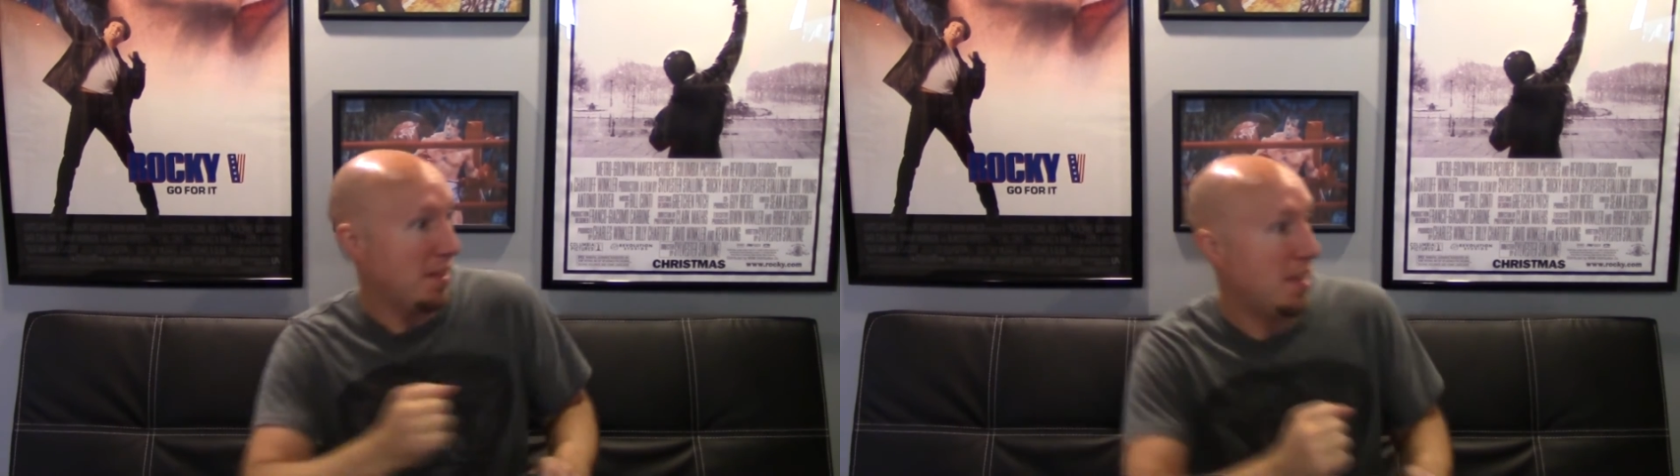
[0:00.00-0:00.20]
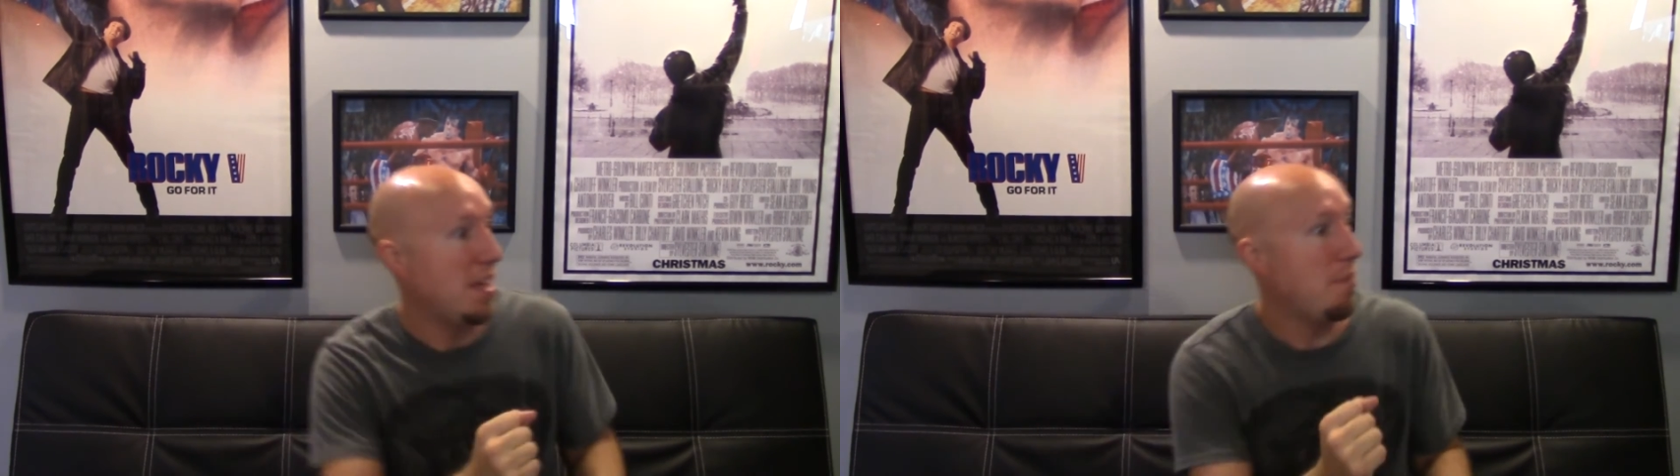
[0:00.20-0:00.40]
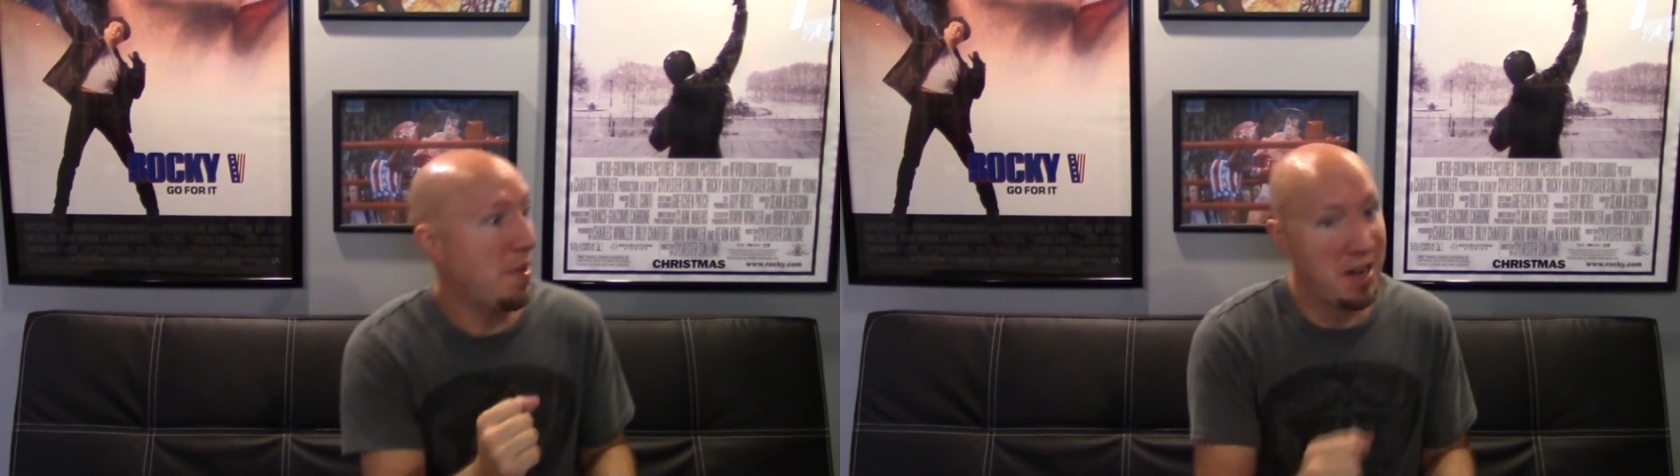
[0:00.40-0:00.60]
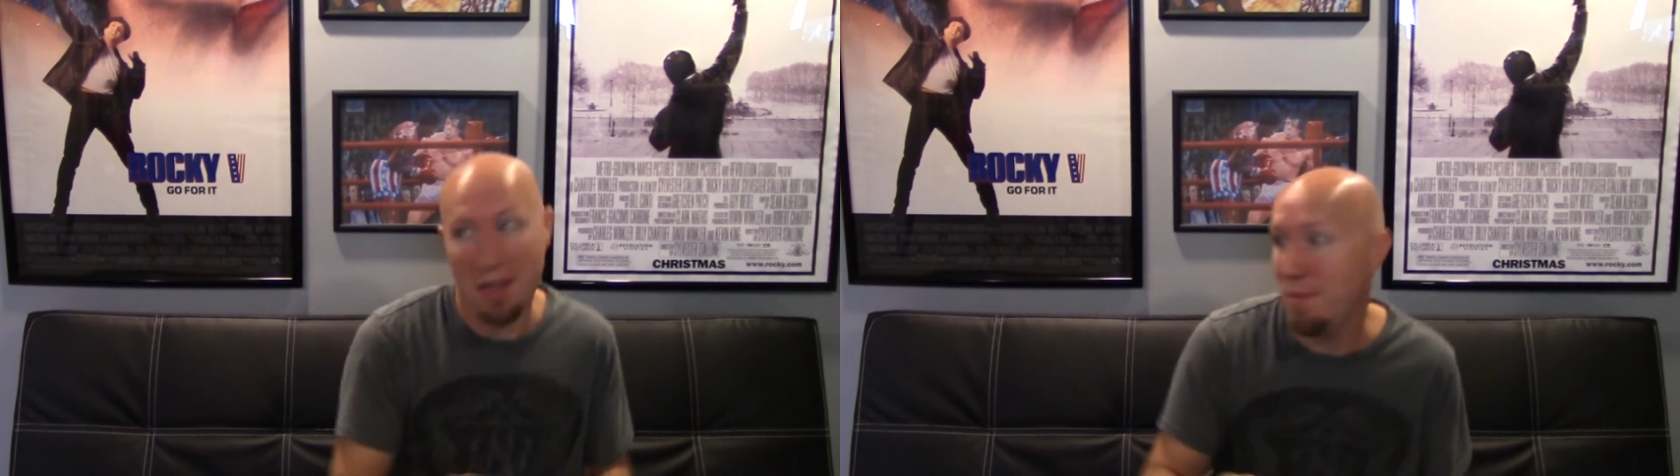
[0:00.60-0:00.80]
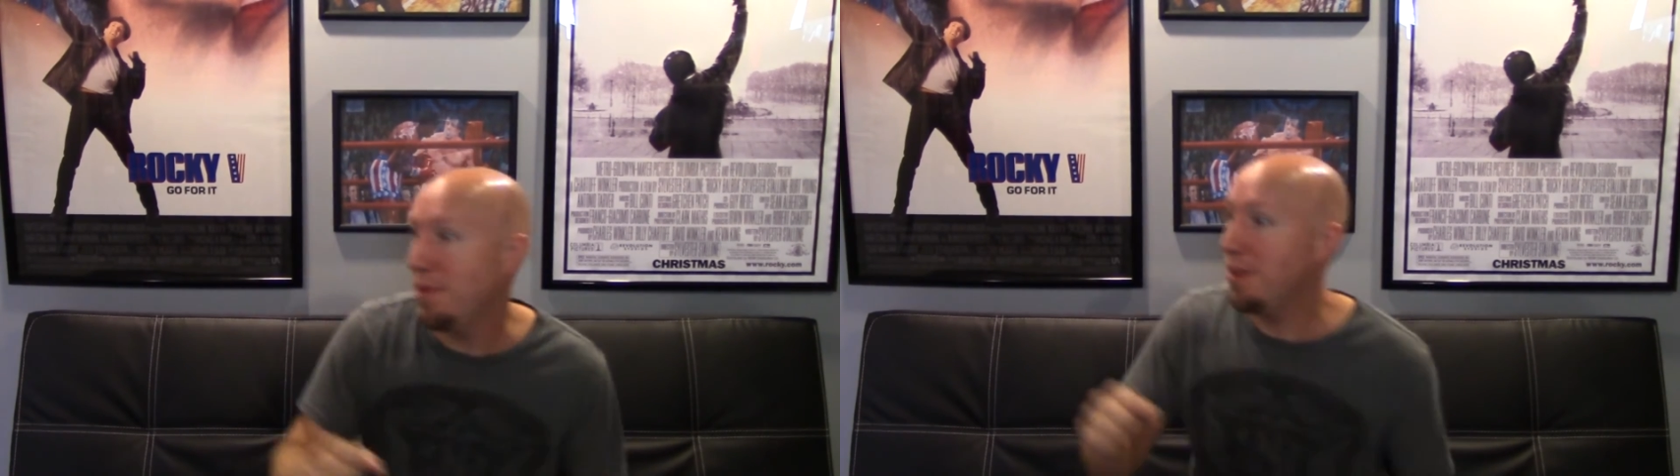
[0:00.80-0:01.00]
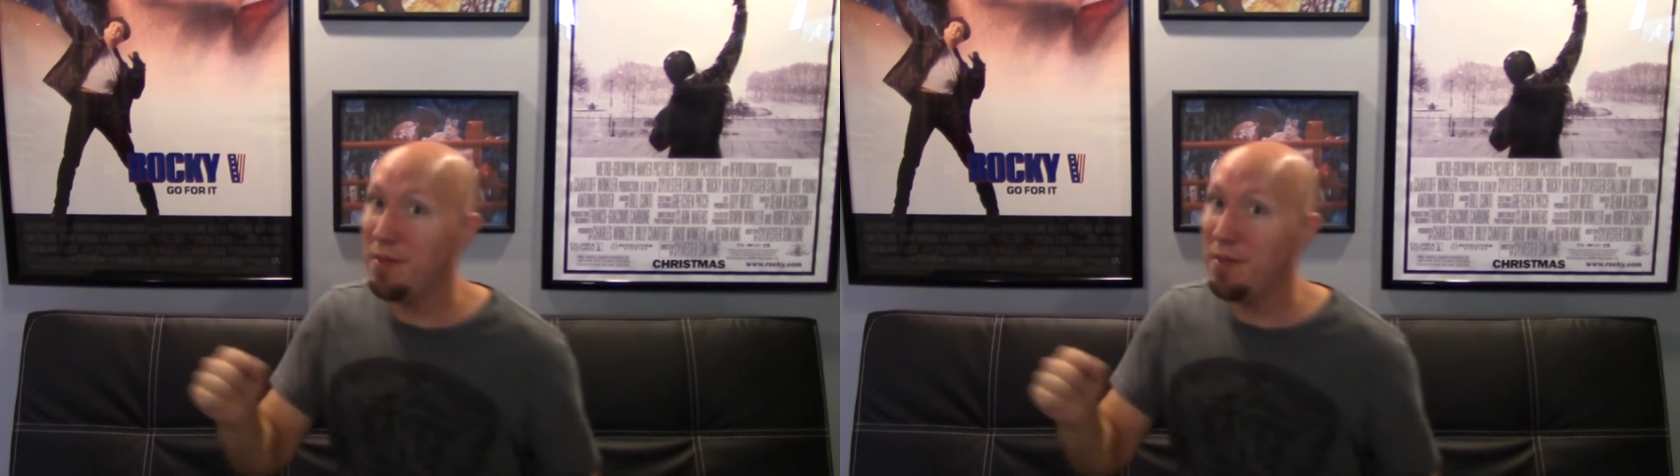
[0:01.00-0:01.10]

Keep it up.